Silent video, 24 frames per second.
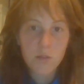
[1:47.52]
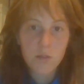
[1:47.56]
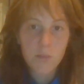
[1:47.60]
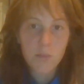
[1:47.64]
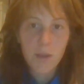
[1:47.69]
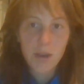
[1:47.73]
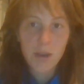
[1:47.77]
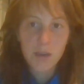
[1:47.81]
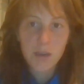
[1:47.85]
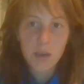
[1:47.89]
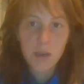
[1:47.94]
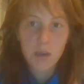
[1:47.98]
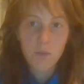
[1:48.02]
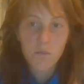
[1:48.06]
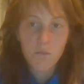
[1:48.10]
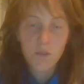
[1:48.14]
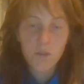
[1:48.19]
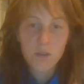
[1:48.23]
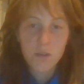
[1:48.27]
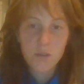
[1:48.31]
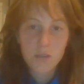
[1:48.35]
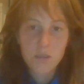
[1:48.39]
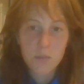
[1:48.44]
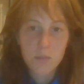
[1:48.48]
magnetic
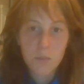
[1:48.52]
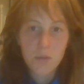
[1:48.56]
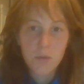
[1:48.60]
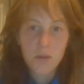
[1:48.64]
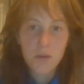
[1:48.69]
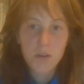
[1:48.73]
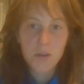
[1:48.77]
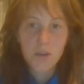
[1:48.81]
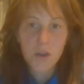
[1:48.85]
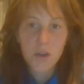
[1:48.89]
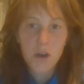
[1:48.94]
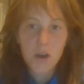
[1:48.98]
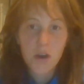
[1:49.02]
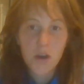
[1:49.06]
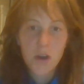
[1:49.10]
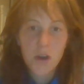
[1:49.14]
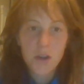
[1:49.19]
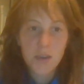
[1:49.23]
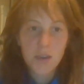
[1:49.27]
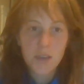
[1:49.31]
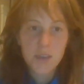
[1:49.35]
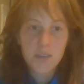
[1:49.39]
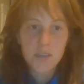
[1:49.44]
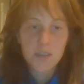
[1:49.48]
field is put
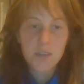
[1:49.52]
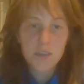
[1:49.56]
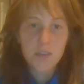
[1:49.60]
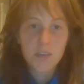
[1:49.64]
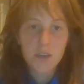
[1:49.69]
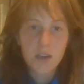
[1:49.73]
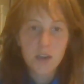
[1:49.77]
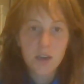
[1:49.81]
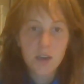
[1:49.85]
on it,